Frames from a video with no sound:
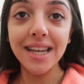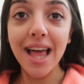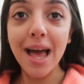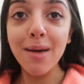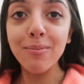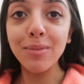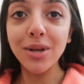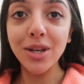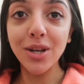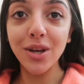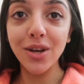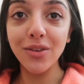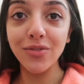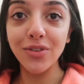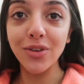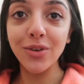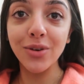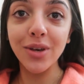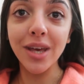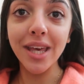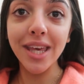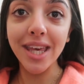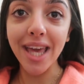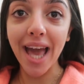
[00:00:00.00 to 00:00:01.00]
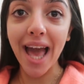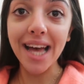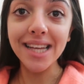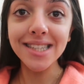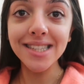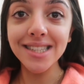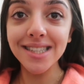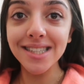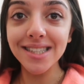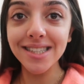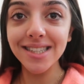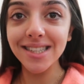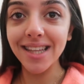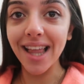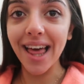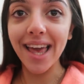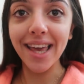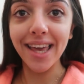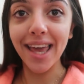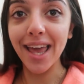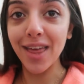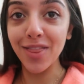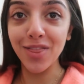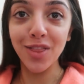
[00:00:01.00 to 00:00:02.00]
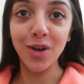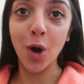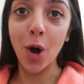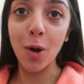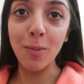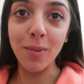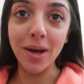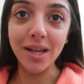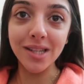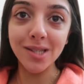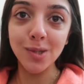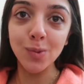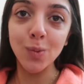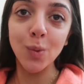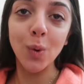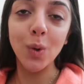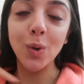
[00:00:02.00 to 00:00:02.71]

Let me know if you can guess, like in the comments,